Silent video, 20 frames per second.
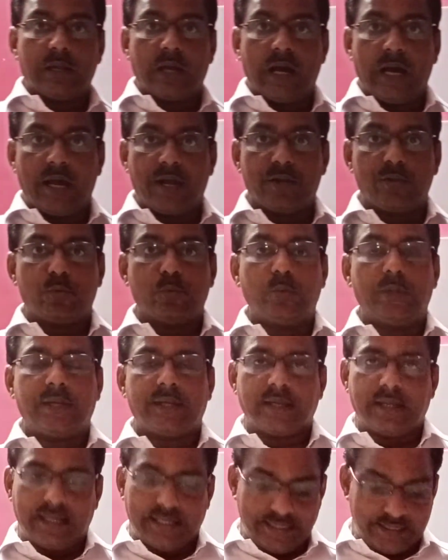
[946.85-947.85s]
R2
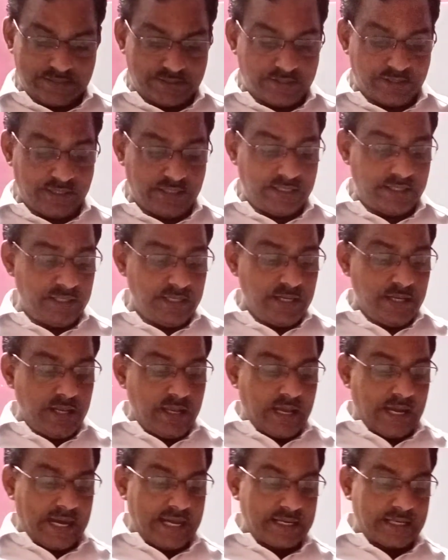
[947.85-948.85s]
and R3
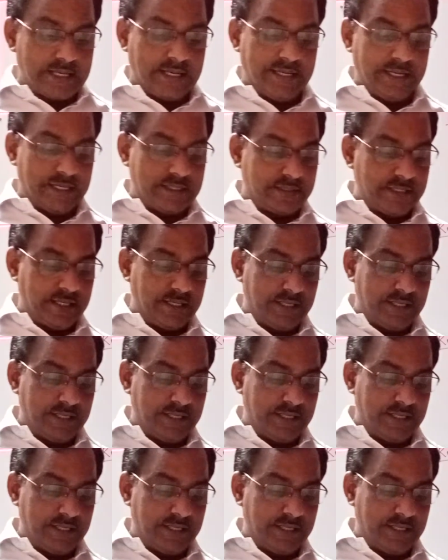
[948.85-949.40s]
are connected